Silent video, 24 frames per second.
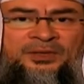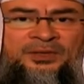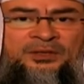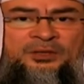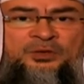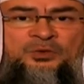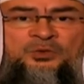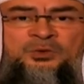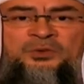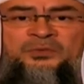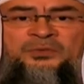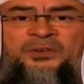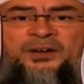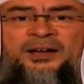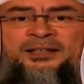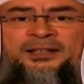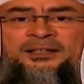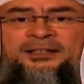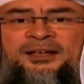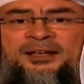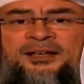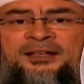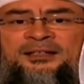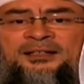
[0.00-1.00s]
You will
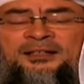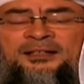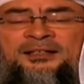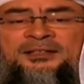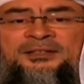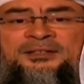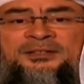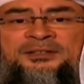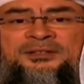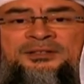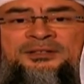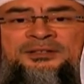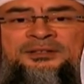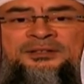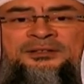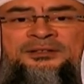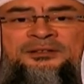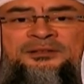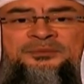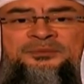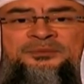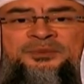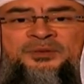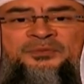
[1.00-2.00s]
find Allah's
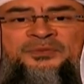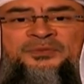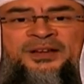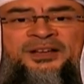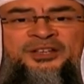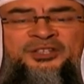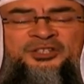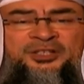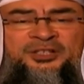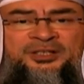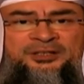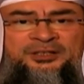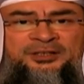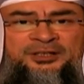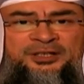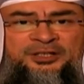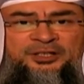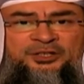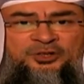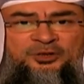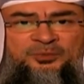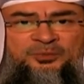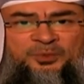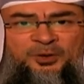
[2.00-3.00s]
perfection
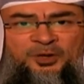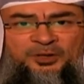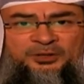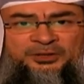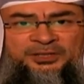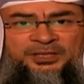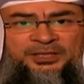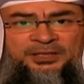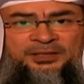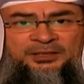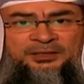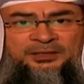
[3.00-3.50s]
in your body,